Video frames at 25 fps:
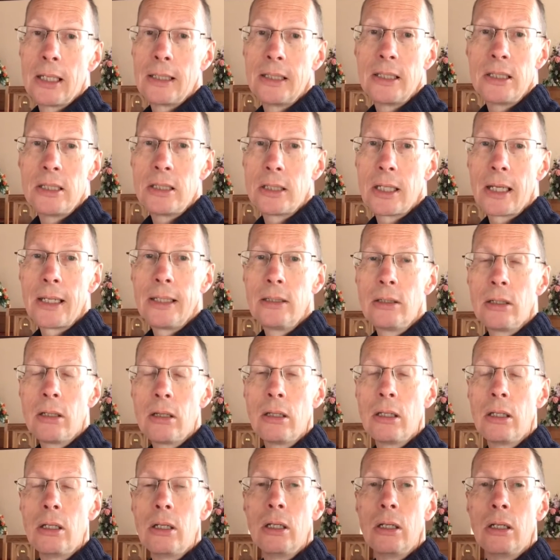and his
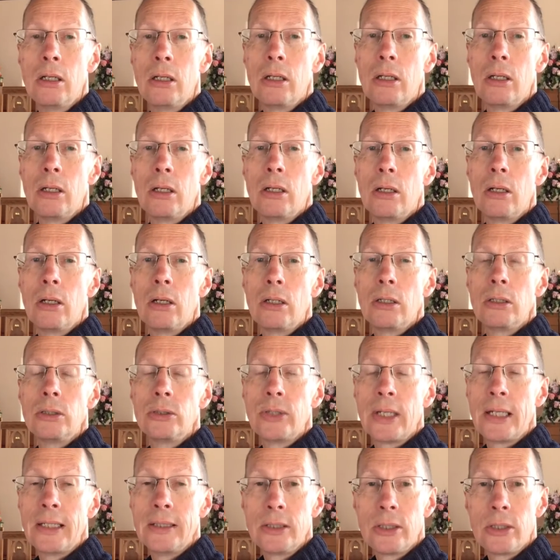title
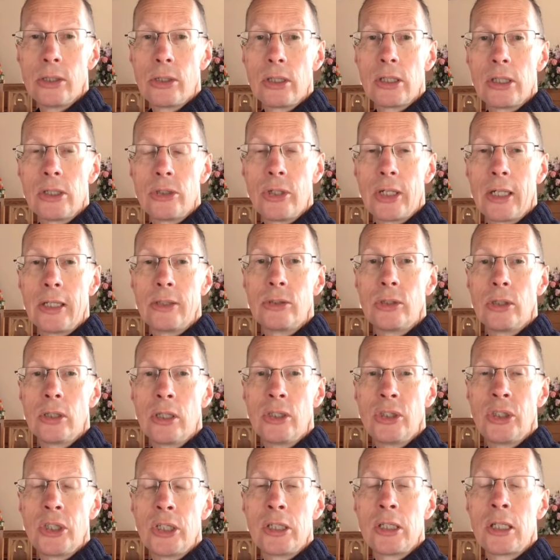to enter a strict
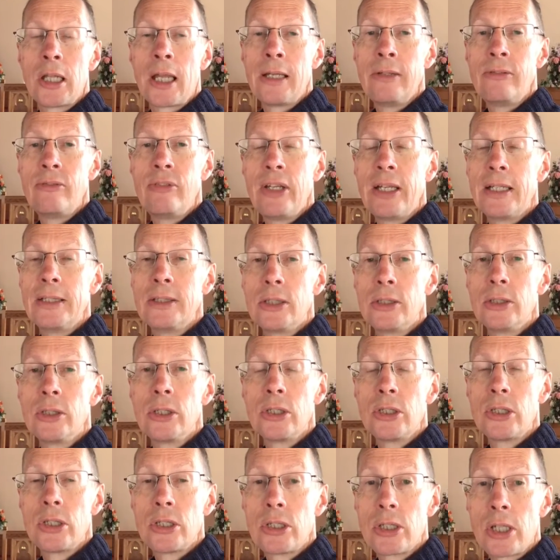religious life. He entered
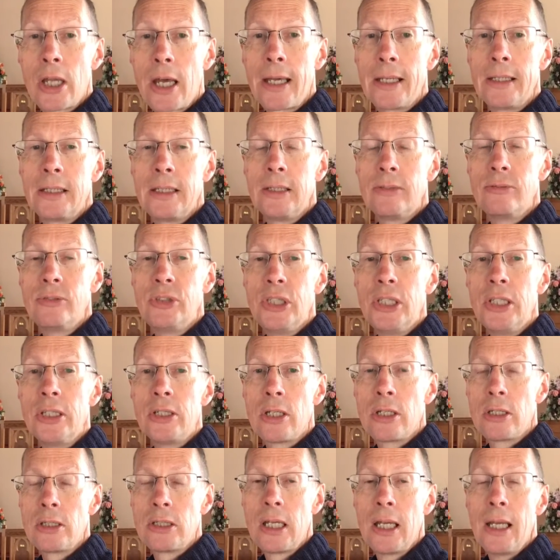the Society of
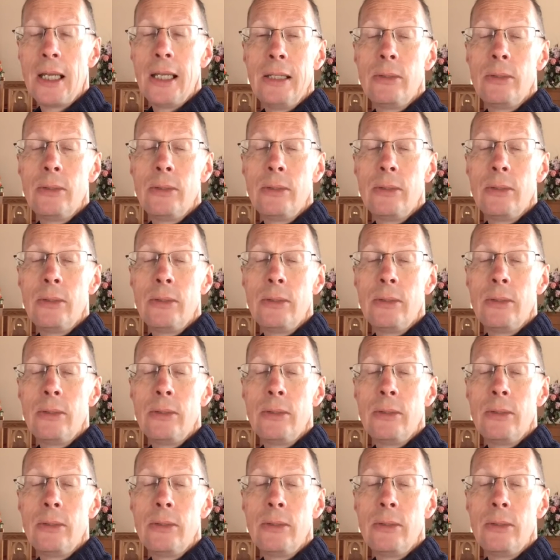Jesus.